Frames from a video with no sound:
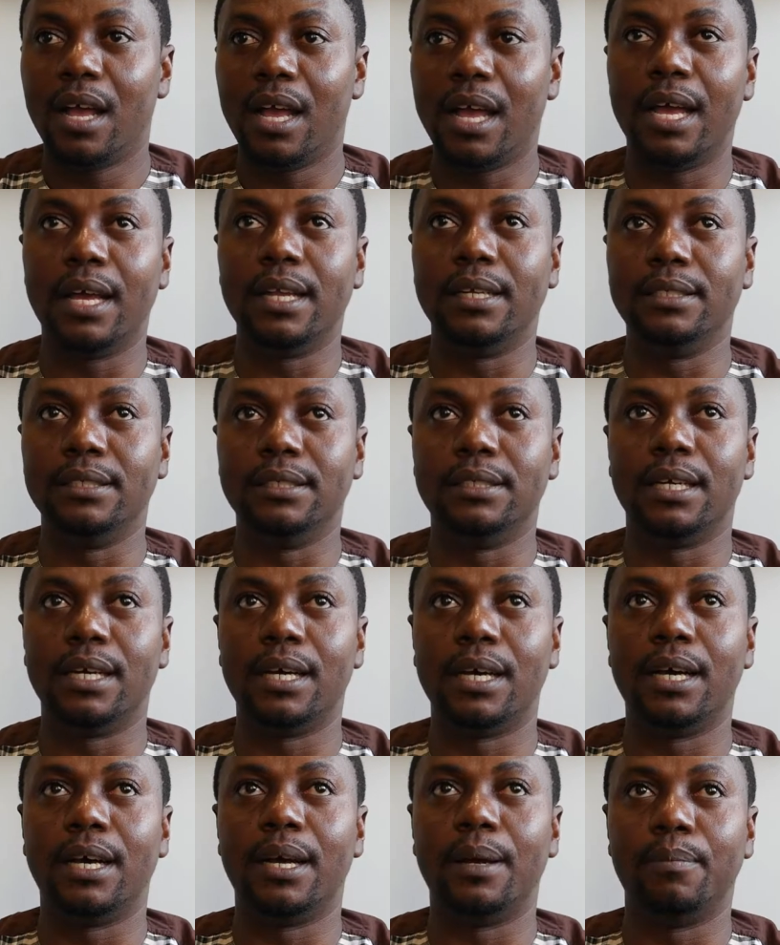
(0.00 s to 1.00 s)

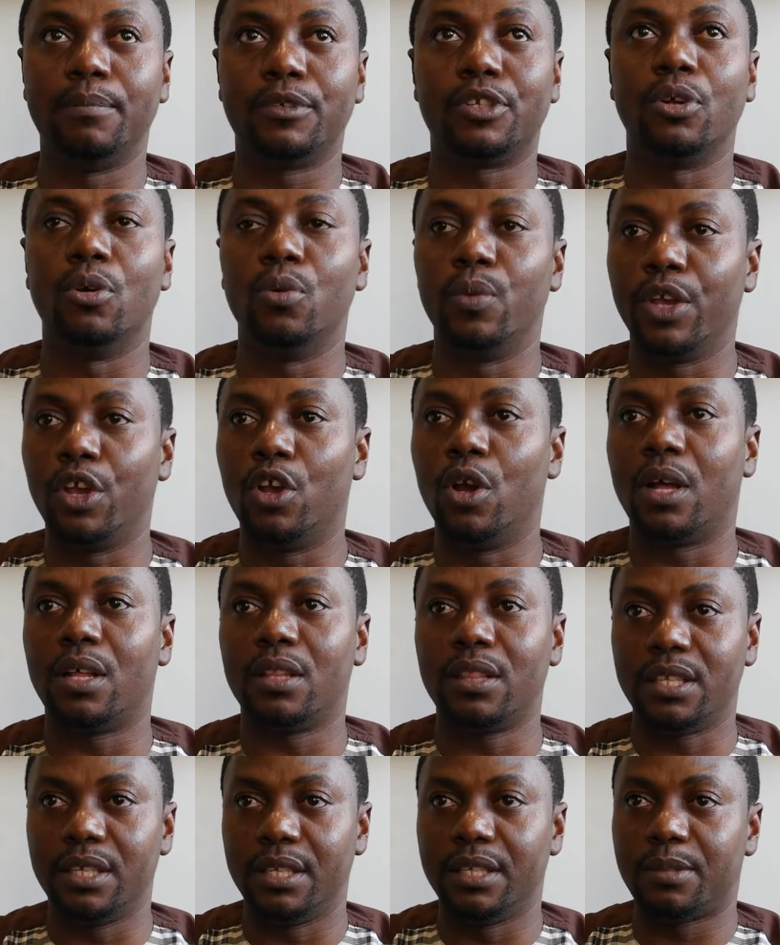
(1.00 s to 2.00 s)
And so we
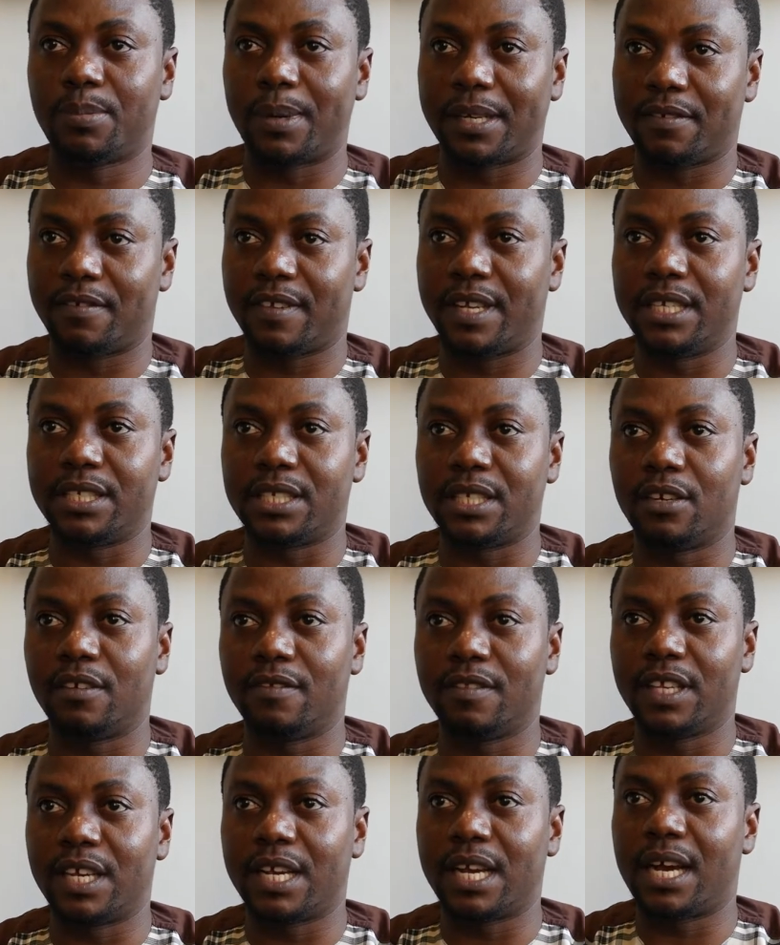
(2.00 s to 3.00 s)
got the specification
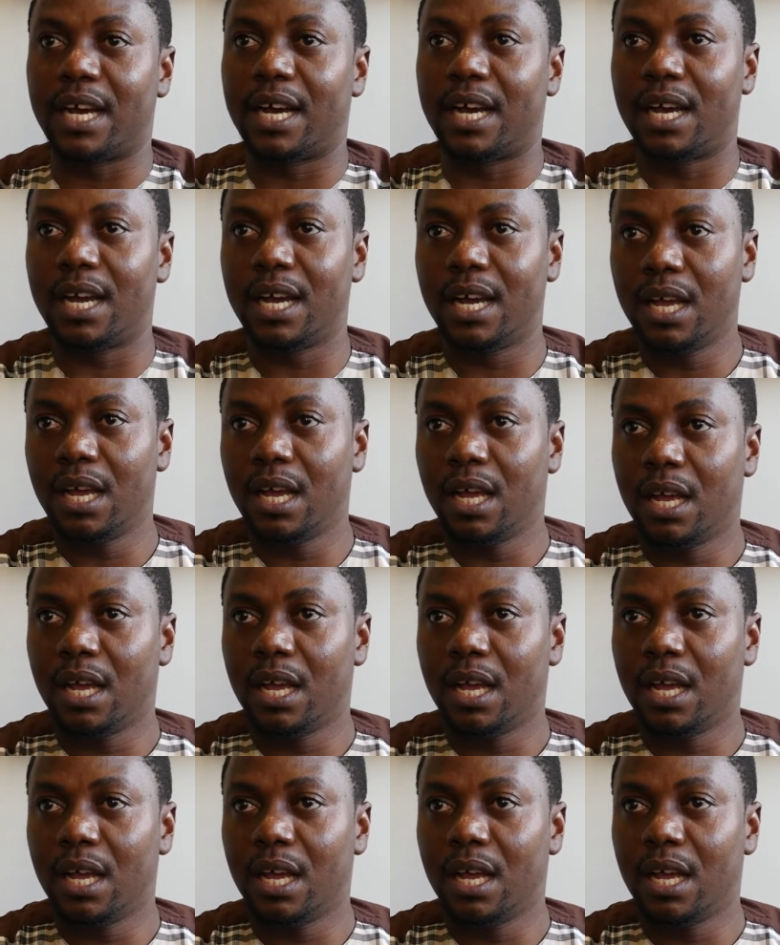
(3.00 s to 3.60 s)
of the car,